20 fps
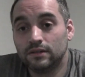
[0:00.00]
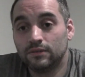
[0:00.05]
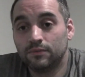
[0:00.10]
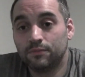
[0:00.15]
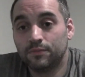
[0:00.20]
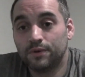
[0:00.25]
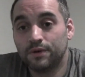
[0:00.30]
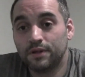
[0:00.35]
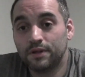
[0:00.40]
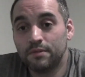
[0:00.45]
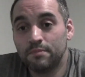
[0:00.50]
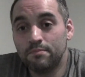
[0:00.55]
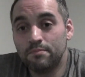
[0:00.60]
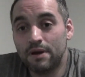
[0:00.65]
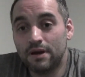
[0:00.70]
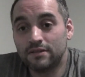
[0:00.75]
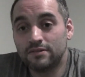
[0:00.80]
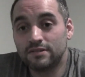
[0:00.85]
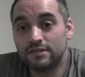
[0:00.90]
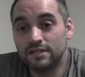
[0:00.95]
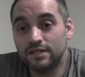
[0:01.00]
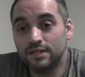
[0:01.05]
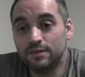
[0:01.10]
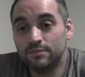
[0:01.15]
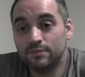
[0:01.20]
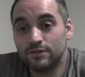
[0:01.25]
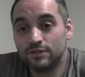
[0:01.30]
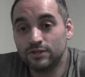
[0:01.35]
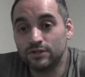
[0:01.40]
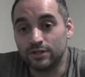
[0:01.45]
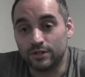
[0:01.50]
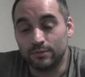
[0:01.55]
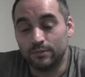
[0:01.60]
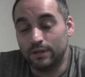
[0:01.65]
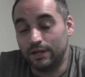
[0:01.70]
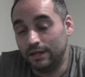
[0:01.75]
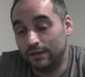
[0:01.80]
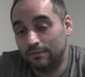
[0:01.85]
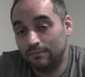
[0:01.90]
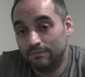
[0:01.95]
one of the best teams in
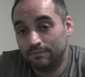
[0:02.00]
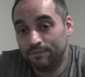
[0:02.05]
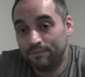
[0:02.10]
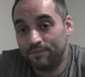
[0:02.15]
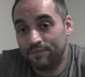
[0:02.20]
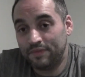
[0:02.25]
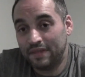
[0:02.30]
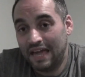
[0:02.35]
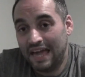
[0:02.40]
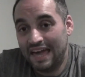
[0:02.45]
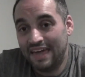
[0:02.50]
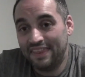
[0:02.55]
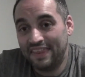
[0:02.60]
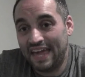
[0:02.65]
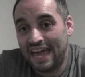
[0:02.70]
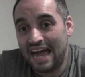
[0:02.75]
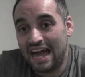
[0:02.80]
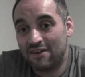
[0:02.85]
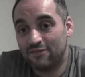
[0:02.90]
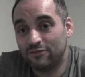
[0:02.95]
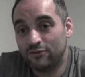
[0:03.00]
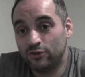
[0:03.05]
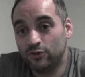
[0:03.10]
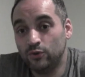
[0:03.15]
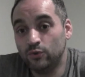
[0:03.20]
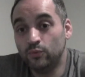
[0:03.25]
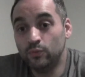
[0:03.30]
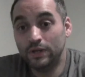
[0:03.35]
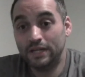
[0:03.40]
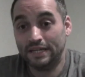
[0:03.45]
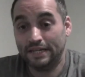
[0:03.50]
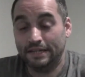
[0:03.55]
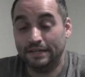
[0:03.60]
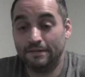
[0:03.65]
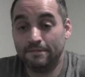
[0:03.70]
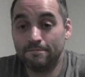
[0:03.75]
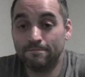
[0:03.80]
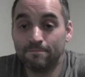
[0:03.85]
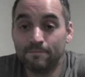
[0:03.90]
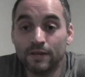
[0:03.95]
Germany, and they have to
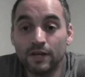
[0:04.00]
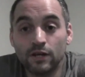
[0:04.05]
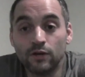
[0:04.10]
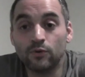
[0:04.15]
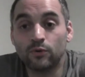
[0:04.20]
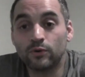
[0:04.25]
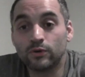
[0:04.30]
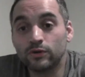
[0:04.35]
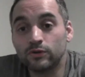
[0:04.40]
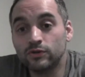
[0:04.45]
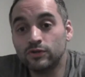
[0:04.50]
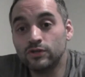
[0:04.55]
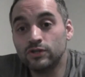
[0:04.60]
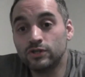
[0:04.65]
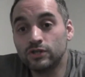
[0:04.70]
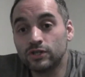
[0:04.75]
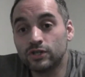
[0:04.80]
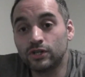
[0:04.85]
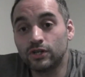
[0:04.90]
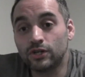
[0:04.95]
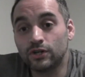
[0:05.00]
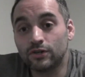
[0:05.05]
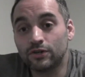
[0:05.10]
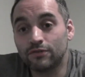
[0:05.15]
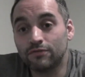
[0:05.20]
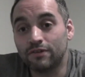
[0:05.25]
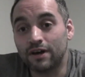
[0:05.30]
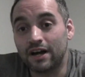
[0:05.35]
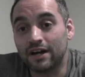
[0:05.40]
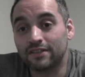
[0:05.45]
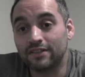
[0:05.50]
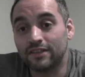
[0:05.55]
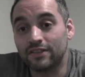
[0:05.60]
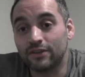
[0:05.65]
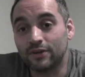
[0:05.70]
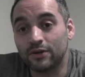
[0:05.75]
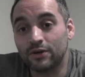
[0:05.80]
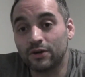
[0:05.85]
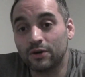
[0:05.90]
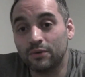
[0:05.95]
win in order to secure the fact that
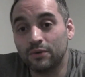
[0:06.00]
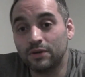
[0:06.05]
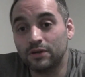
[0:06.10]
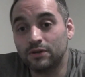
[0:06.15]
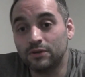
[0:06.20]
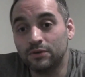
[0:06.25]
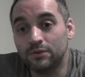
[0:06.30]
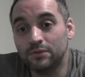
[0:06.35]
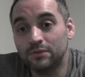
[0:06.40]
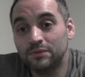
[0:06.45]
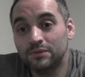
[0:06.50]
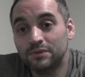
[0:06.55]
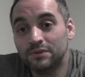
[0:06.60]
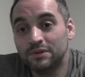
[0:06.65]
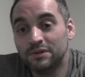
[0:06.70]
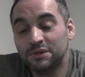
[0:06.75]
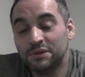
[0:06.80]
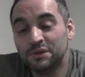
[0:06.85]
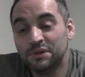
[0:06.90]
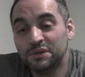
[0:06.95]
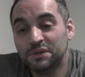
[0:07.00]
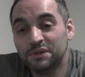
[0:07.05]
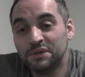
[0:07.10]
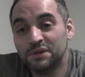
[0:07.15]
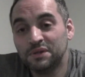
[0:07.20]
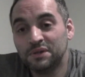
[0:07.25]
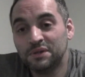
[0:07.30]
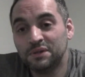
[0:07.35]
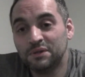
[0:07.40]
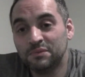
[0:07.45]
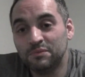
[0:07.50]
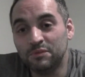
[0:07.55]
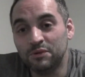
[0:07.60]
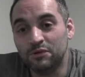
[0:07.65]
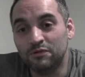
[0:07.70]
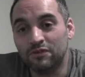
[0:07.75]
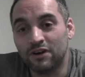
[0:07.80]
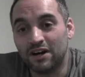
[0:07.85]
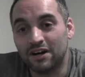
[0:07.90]
they're going to move